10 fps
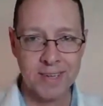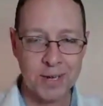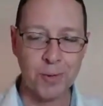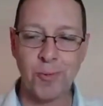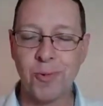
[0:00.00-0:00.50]

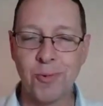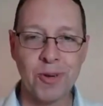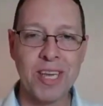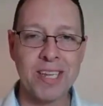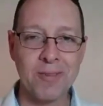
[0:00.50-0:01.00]
You know,
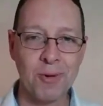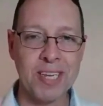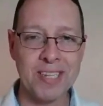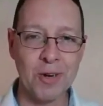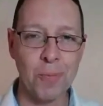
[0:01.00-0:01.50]
we'll
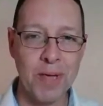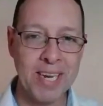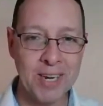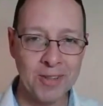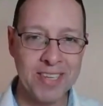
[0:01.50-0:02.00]
get your
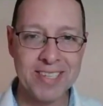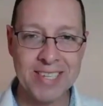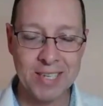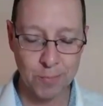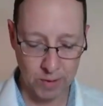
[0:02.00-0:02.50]
opinion on these
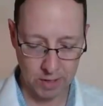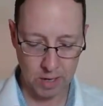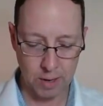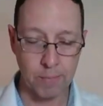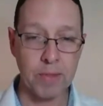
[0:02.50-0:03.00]
things, but
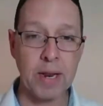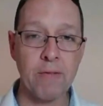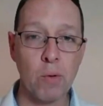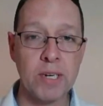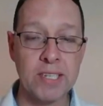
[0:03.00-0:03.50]
that
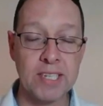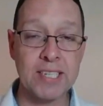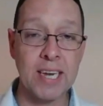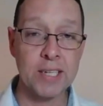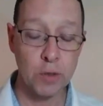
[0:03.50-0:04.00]
everyone is
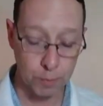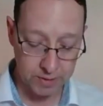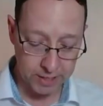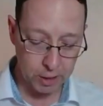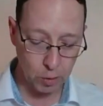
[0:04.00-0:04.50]
assigned to a
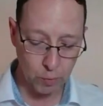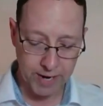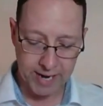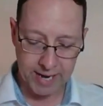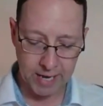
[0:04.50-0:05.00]
particular
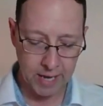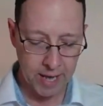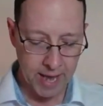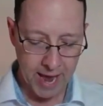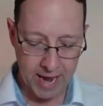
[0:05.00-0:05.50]
reading,
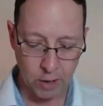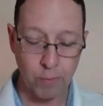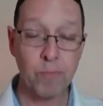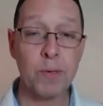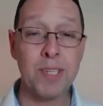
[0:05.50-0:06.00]
and
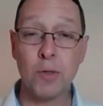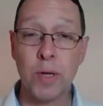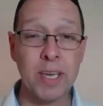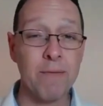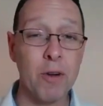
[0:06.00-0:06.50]
you'll be
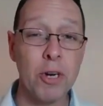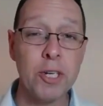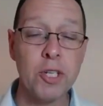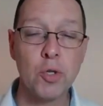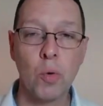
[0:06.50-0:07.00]
doing a
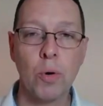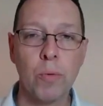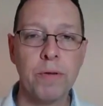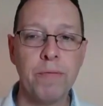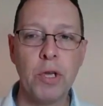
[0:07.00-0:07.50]
very short
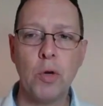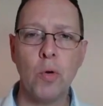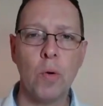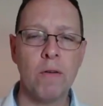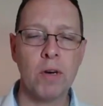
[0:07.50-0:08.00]

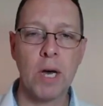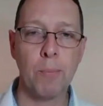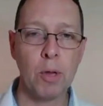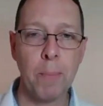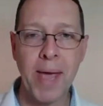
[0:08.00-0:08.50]
review of a
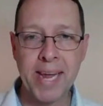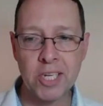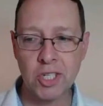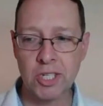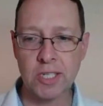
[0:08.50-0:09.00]
couple of
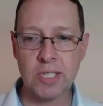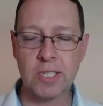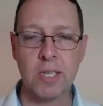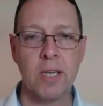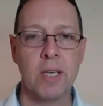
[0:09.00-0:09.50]

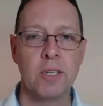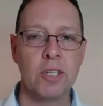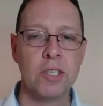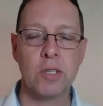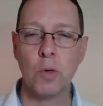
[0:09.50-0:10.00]
pages,
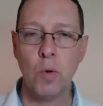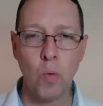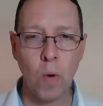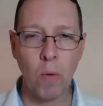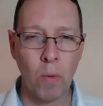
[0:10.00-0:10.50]
just the who,
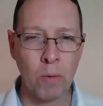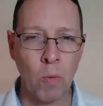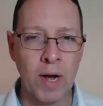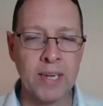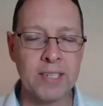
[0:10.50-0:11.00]
what, when,
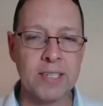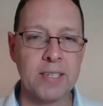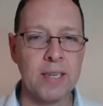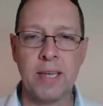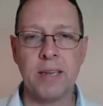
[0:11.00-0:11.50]

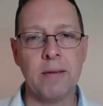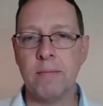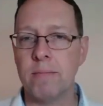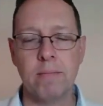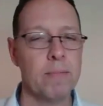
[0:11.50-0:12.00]
whys,
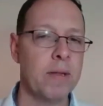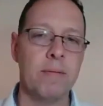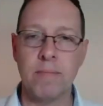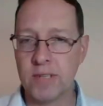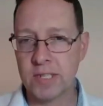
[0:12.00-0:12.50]
and
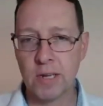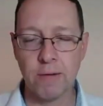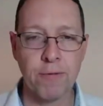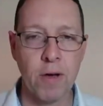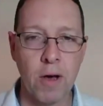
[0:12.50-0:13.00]

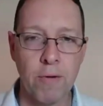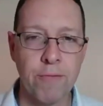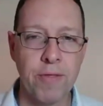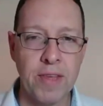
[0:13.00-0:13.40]
stuff of